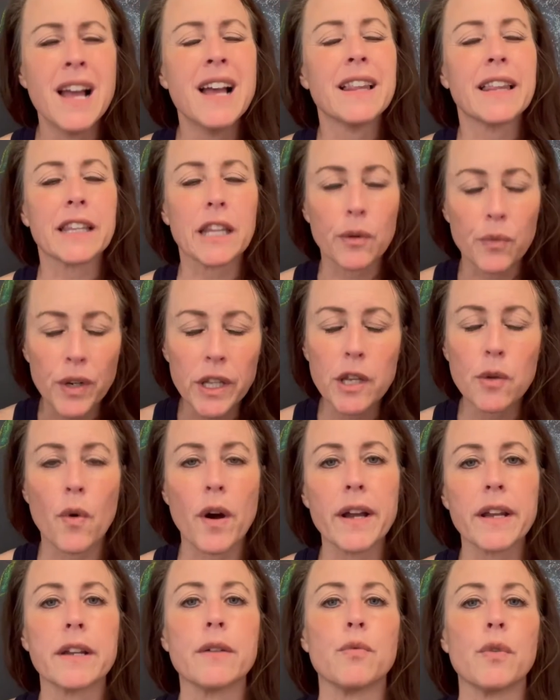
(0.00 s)
Like, they really
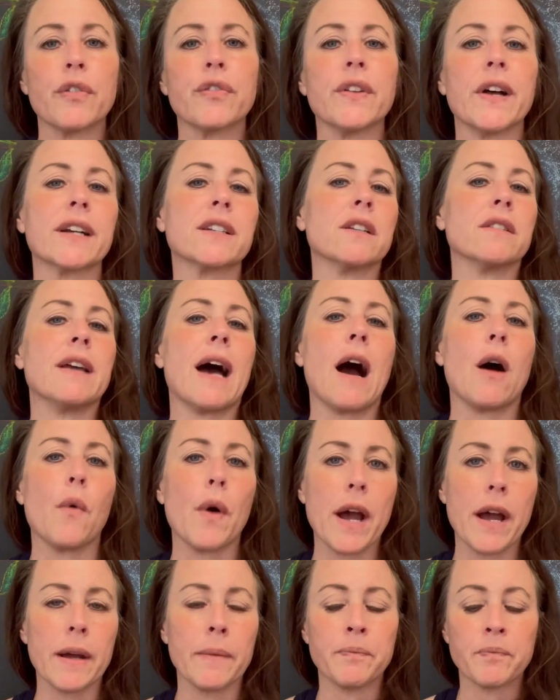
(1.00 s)
want you to reflect in that
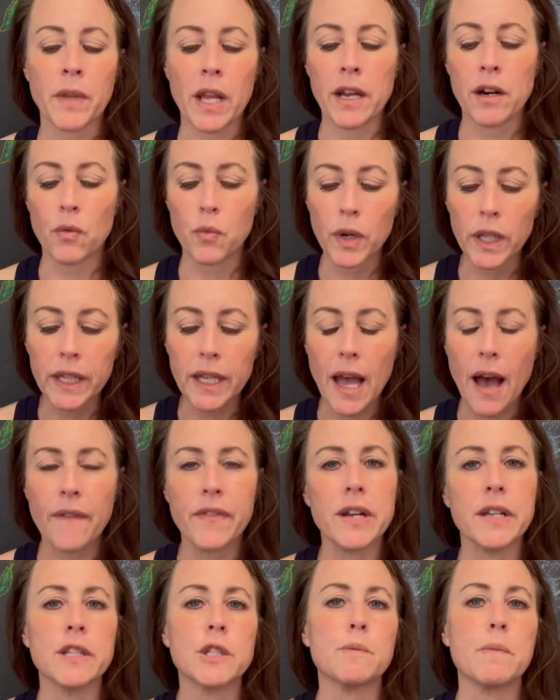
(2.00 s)
way, in a really
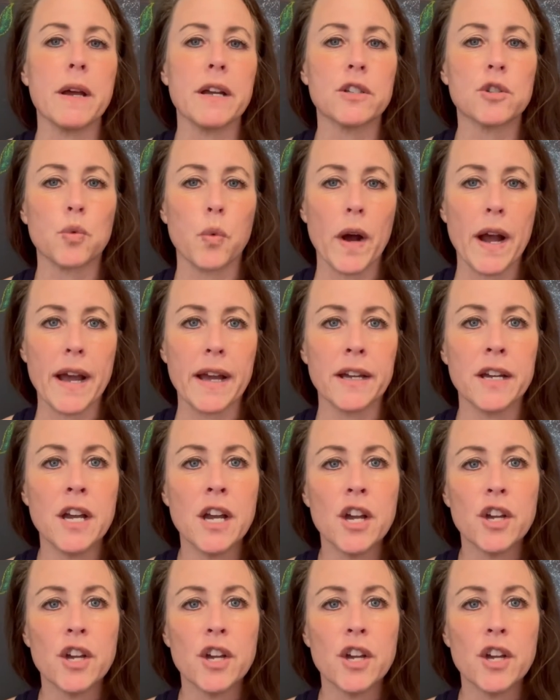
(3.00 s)
evidence-based way.